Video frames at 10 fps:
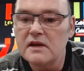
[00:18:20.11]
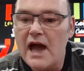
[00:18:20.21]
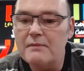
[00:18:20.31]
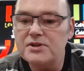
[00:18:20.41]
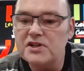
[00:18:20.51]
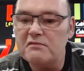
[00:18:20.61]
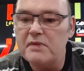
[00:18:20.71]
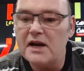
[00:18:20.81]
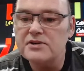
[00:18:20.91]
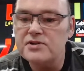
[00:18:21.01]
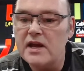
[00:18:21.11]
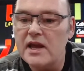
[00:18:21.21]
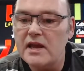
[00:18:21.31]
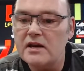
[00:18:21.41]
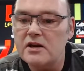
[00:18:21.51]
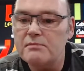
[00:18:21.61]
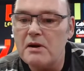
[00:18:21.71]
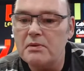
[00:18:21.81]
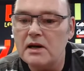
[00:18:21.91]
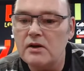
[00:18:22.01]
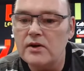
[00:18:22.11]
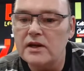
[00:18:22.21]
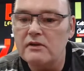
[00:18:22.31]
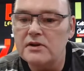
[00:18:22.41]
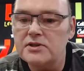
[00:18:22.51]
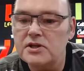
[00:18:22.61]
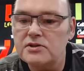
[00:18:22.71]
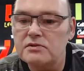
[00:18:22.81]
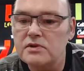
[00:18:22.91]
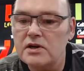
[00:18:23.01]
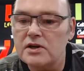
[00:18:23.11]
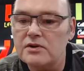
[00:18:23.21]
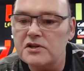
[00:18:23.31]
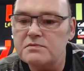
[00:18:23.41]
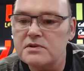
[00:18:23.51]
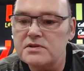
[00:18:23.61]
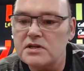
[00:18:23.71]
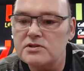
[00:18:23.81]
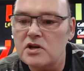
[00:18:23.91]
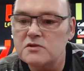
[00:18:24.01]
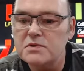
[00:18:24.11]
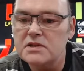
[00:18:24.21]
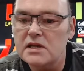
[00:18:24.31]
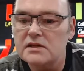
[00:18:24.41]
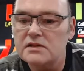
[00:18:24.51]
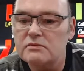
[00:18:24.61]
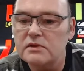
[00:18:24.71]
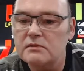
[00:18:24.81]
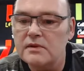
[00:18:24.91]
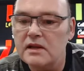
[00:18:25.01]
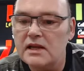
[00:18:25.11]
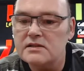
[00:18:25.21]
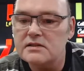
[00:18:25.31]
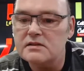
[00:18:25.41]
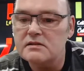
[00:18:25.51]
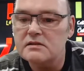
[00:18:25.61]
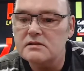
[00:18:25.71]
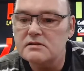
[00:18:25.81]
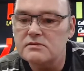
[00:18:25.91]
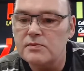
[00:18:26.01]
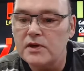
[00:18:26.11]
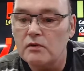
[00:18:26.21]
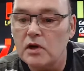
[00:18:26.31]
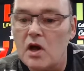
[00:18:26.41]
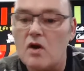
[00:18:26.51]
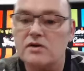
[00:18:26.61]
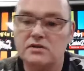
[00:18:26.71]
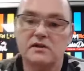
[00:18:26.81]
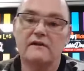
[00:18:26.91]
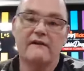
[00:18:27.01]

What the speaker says: I'm a chef by trade, probably looking at returning to work at Christmas, as hospitality will be last to be unlocked.